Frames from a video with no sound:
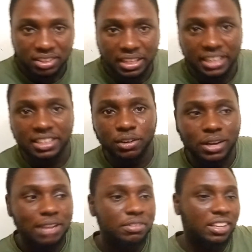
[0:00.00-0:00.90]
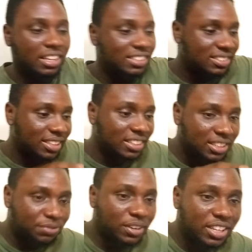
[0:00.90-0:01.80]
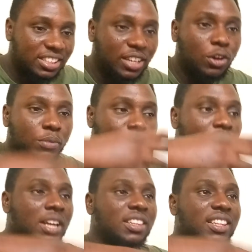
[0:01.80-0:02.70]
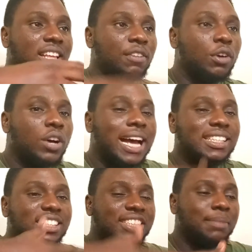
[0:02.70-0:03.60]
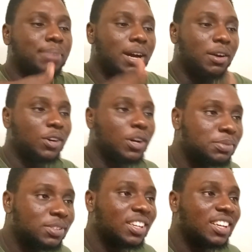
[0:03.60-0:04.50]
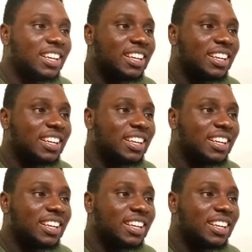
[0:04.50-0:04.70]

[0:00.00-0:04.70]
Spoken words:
like, they all have, like, they've all had the same power-ups,